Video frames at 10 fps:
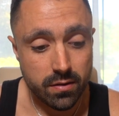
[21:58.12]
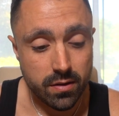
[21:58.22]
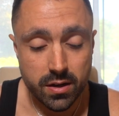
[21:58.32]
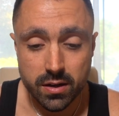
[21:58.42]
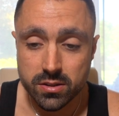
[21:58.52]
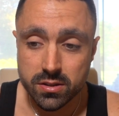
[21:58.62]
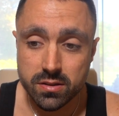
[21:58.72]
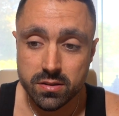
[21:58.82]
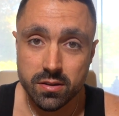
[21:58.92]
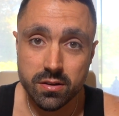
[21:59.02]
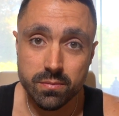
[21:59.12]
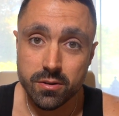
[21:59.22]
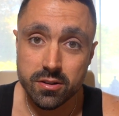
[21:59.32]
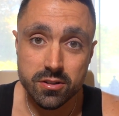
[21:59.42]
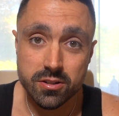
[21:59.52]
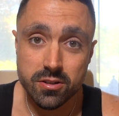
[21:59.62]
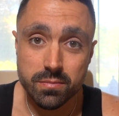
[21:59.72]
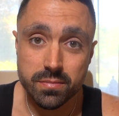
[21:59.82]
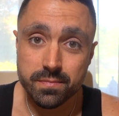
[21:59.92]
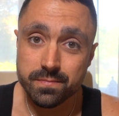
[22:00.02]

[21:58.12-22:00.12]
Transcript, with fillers: yeah, just I'm not going to stop.